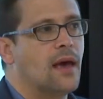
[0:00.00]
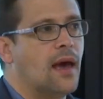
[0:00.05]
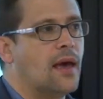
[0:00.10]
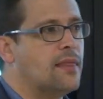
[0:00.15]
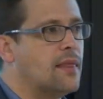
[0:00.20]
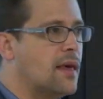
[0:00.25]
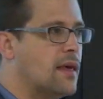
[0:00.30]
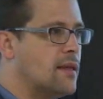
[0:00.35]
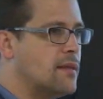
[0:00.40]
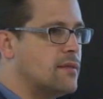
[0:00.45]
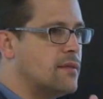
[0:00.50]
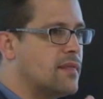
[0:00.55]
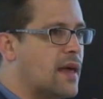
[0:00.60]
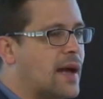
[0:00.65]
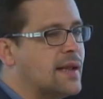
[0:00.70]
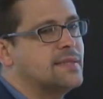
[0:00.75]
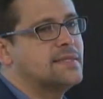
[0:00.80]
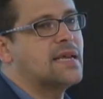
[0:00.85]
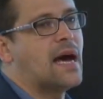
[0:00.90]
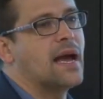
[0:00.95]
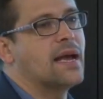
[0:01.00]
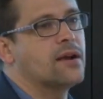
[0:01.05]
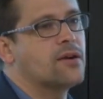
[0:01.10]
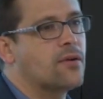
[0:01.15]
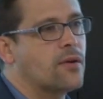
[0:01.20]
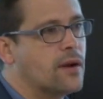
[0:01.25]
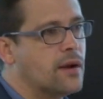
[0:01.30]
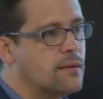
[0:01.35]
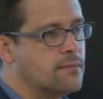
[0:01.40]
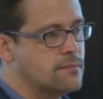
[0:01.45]
And then that
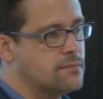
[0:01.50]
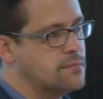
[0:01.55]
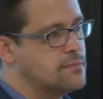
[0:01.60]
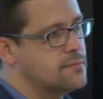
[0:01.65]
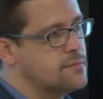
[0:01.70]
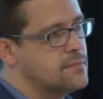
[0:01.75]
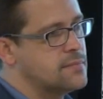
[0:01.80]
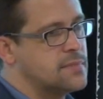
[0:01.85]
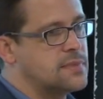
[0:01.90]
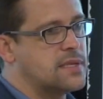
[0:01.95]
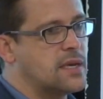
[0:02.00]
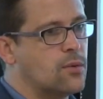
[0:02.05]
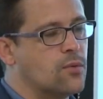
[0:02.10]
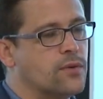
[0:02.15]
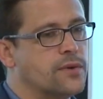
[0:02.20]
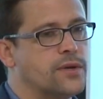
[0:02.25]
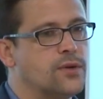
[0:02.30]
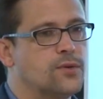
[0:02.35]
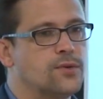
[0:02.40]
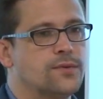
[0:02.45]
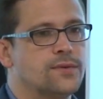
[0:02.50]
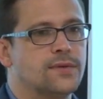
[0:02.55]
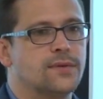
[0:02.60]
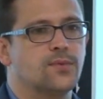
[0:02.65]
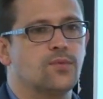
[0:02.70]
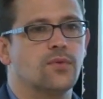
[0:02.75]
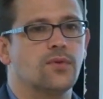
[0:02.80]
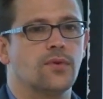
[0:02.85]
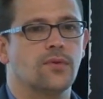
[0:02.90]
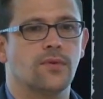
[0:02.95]
diagram that we'll use,
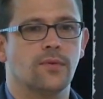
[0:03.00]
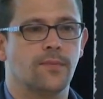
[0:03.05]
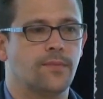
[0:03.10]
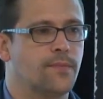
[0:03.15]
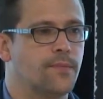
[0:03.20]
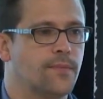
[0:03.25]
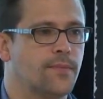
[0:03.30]
we'll,